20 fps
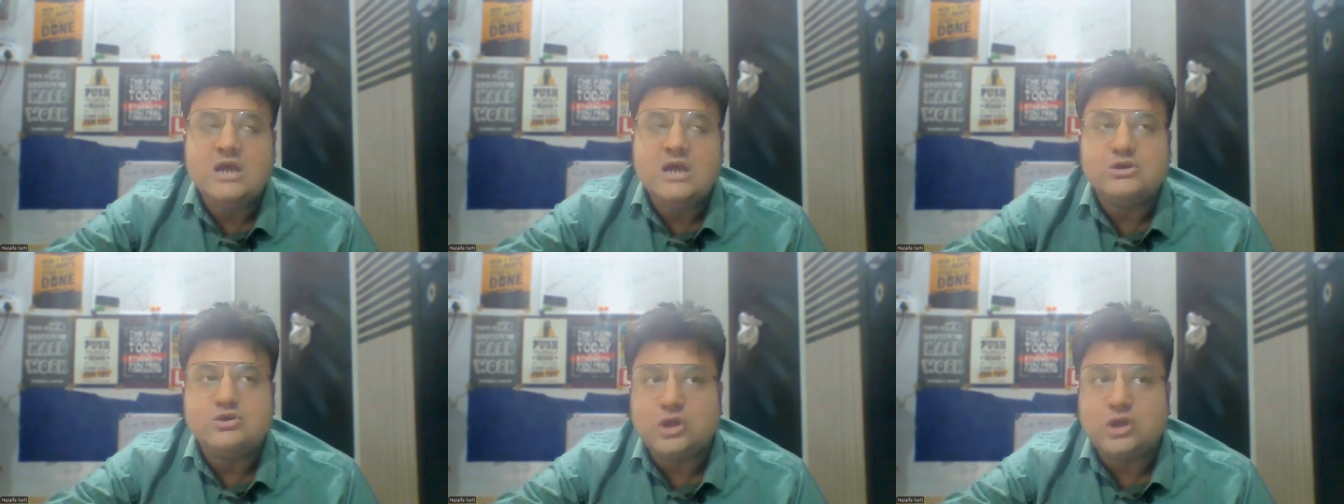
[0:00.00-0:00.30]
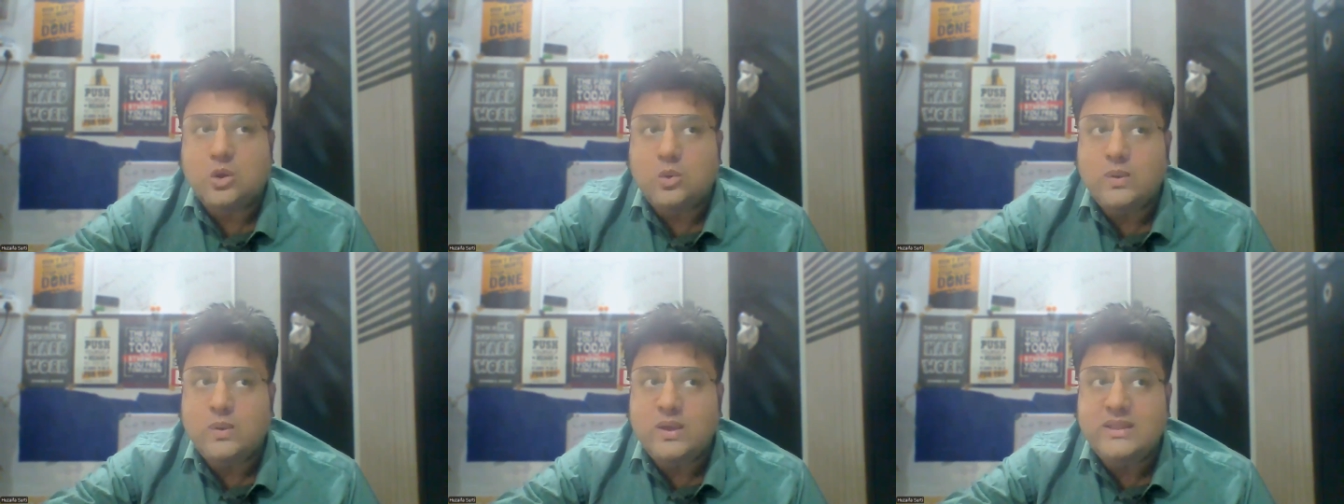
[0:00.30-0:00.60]
and
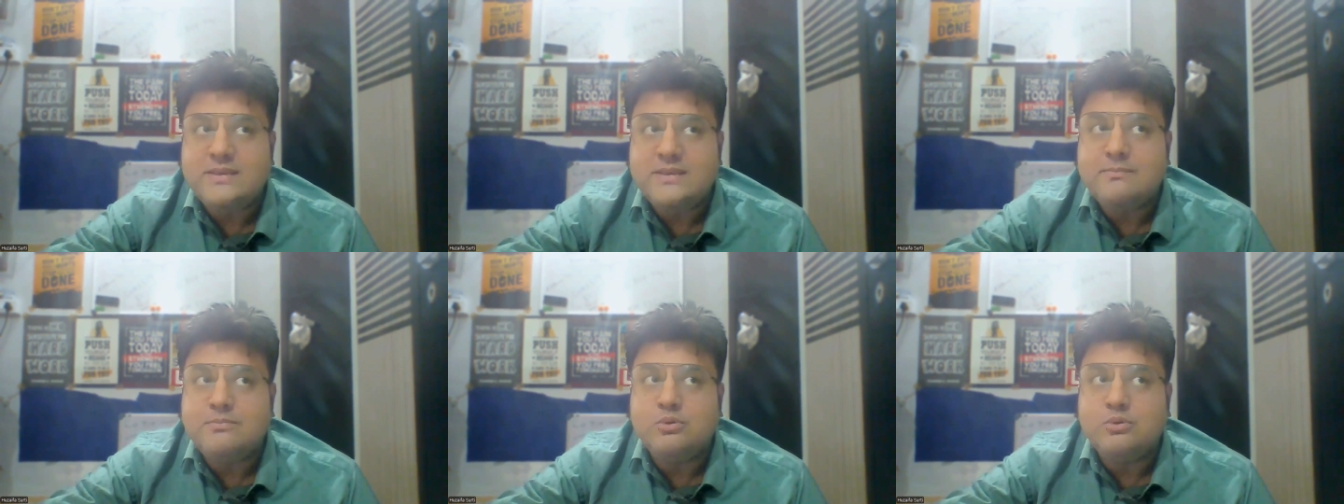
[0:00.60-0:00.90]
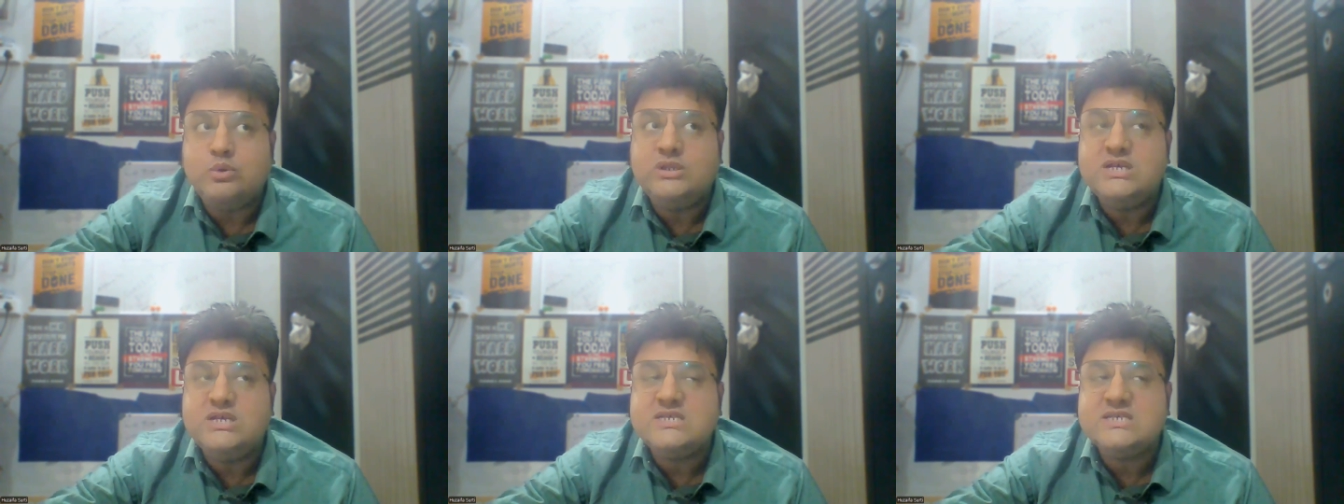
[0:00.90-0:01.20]
so now when they
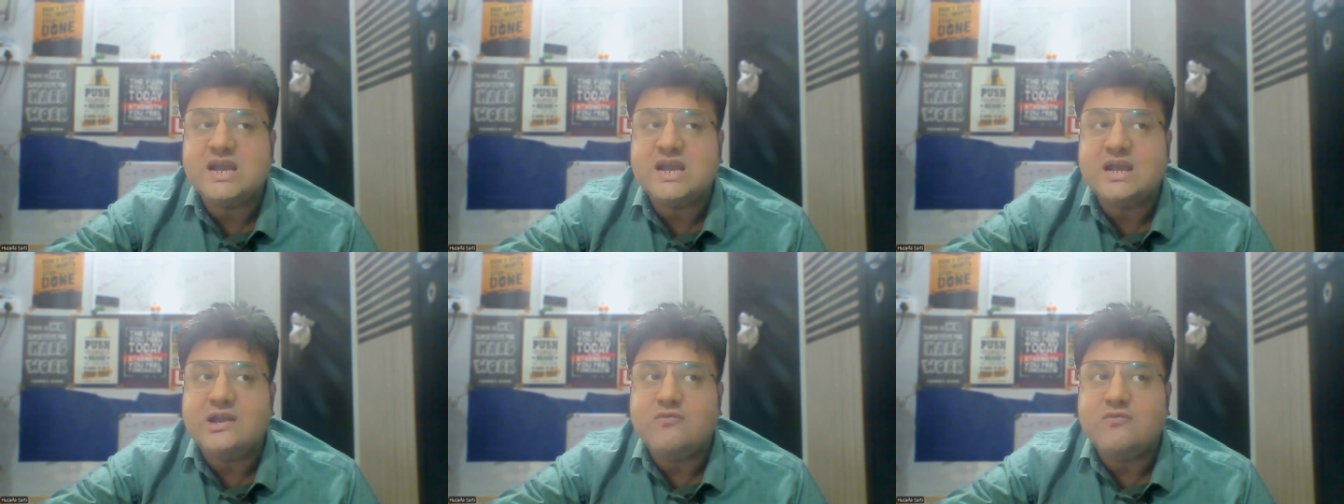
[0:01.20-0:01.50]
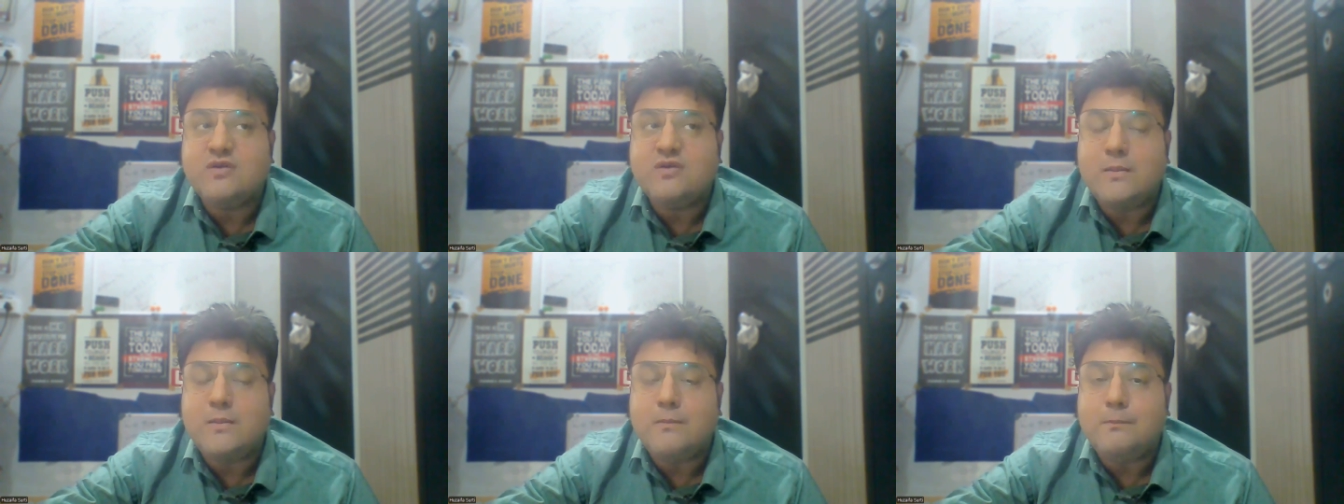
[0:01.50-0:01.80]
put this
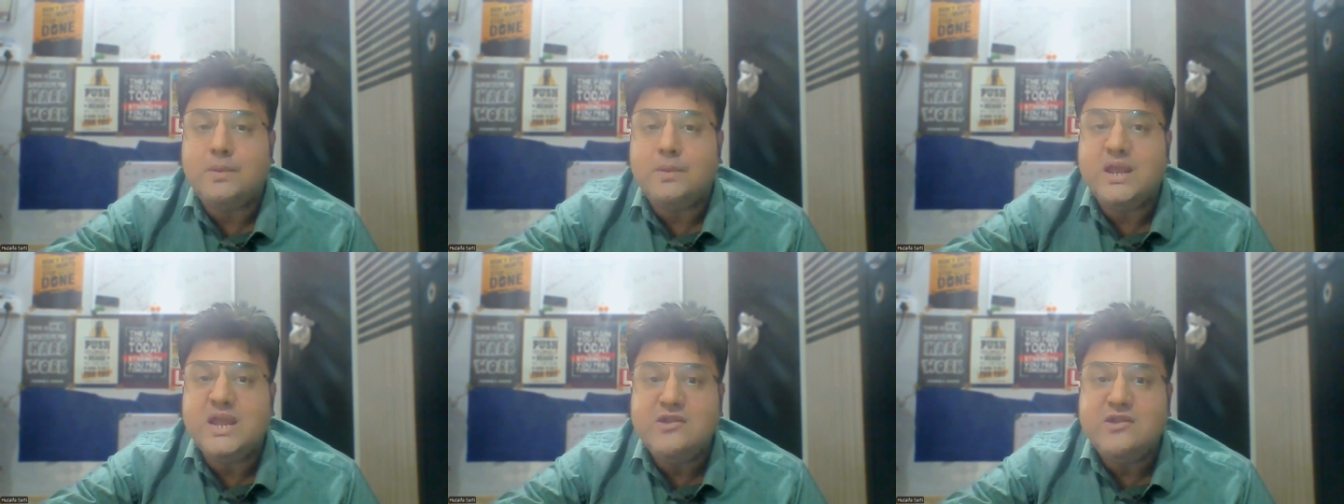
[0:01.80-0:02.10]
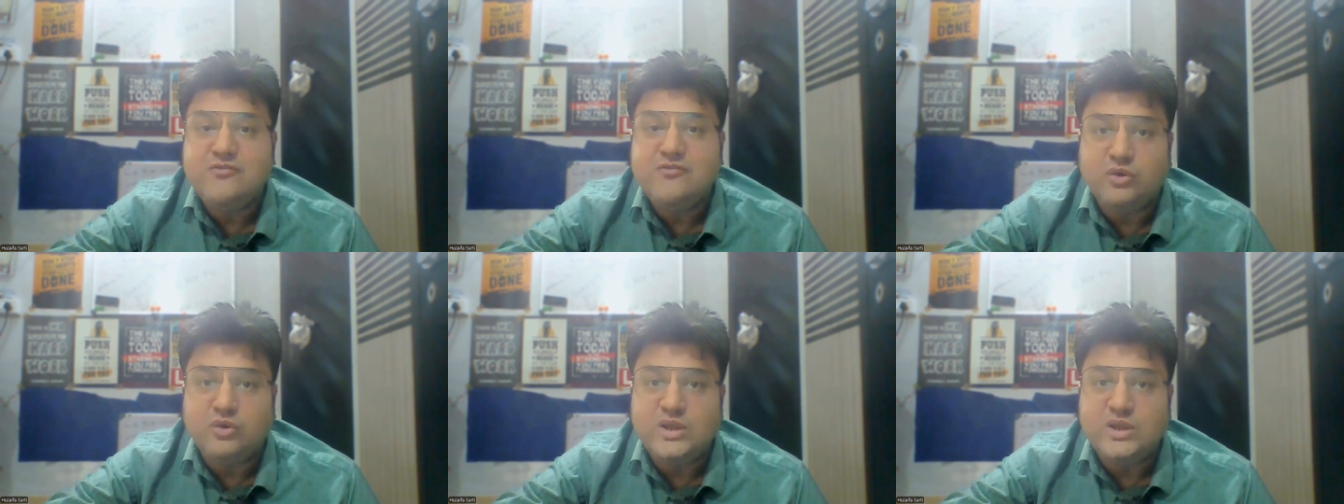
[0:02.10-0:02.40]
kind of
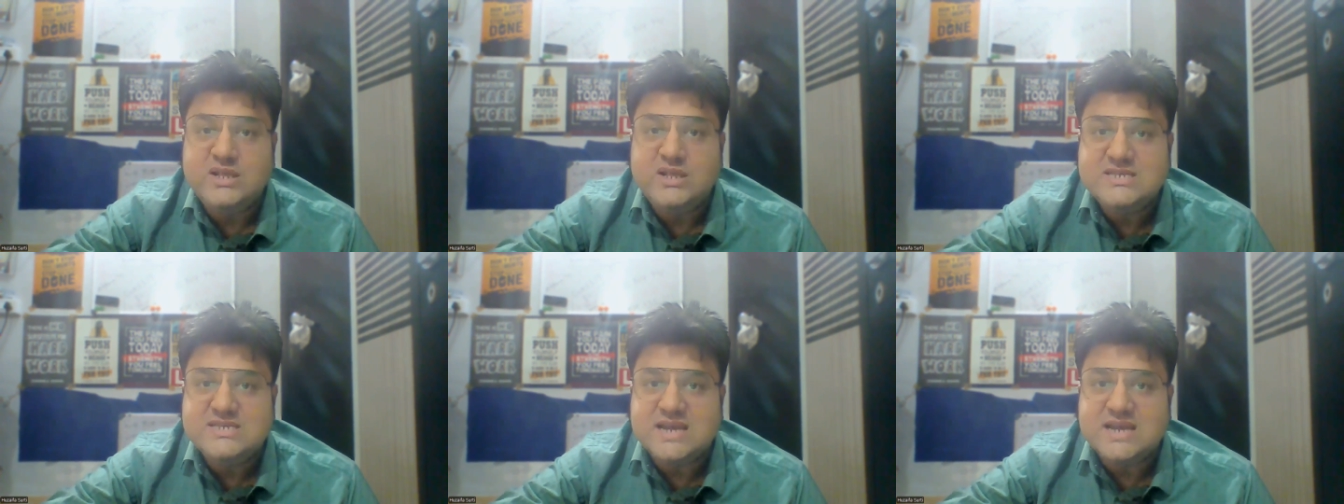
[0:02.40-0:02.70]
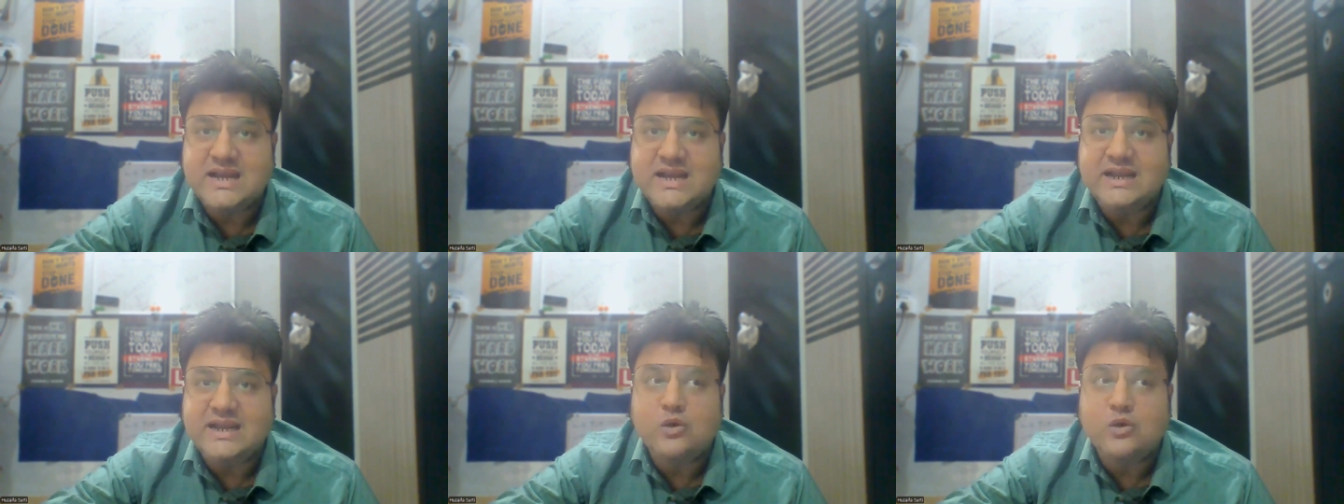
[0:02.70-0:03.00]
complaint food
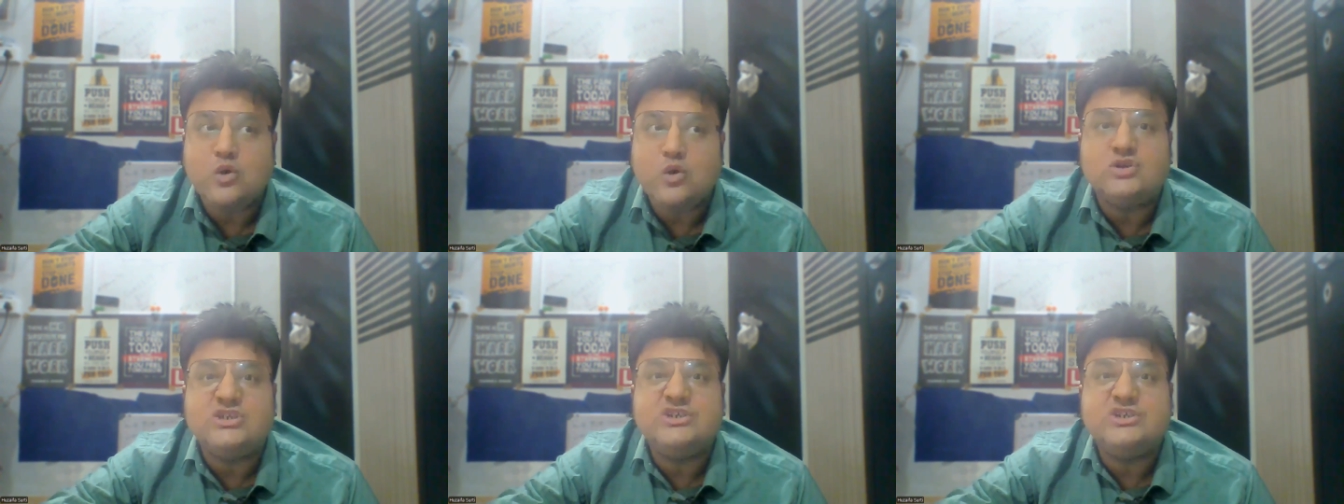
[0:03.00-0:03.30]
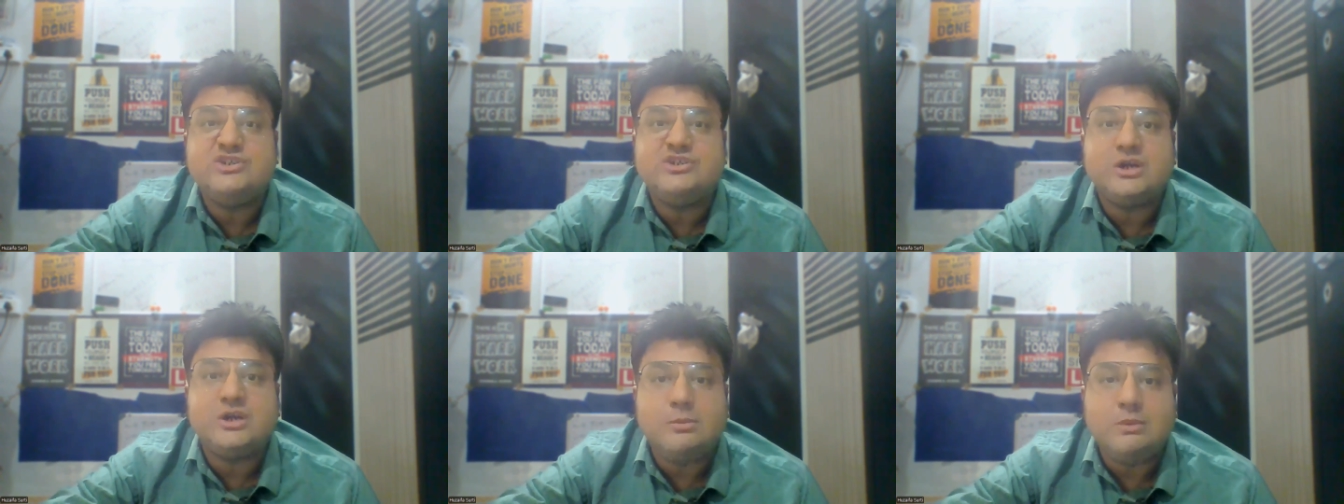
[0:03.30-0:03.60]
inside it
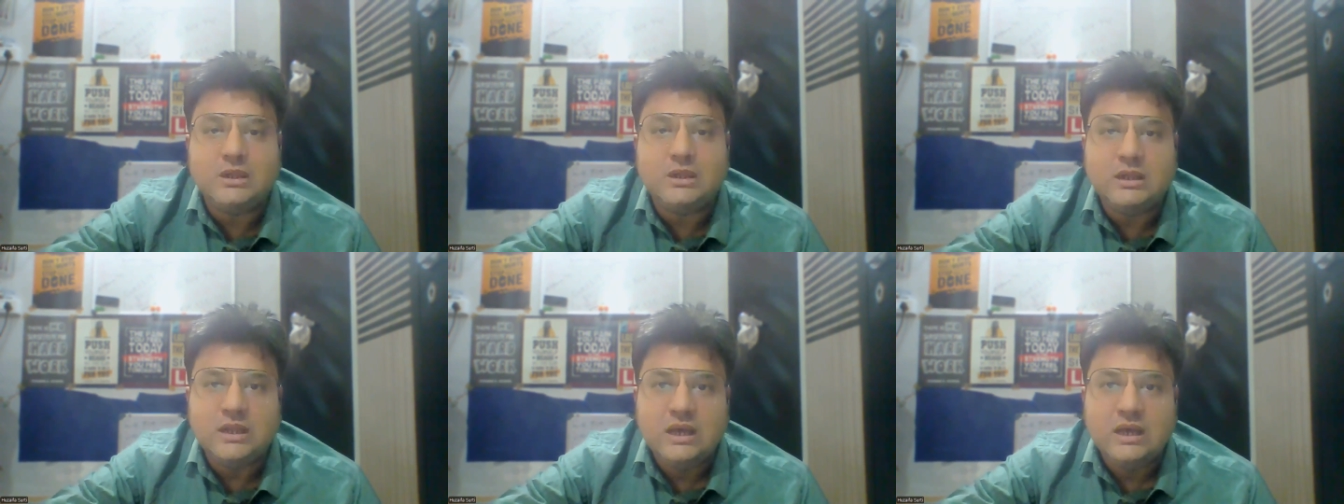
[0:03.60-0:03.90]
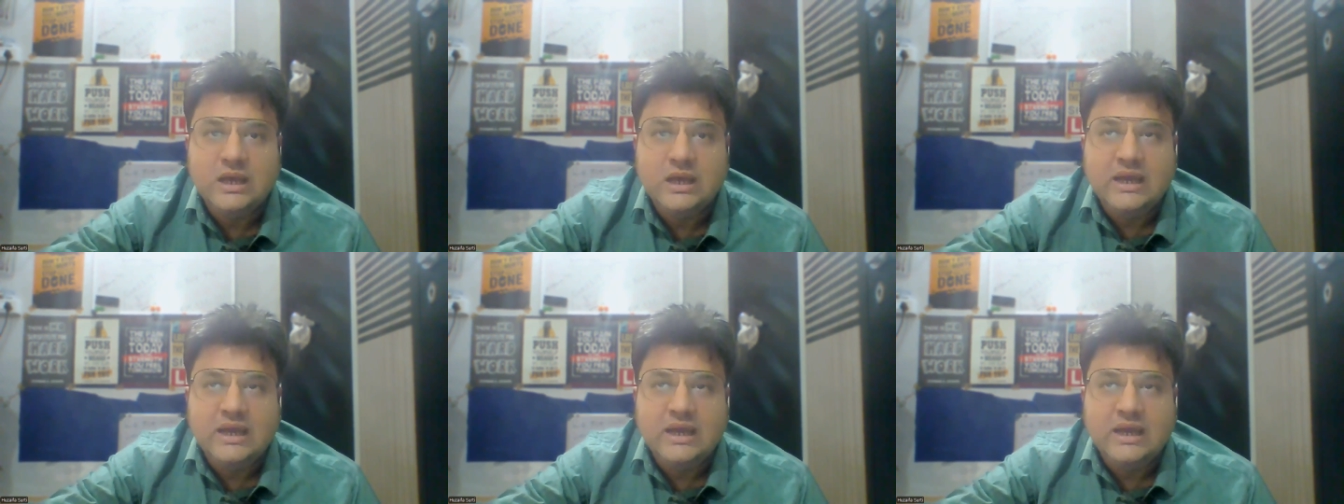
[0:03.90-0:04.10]
causes trouble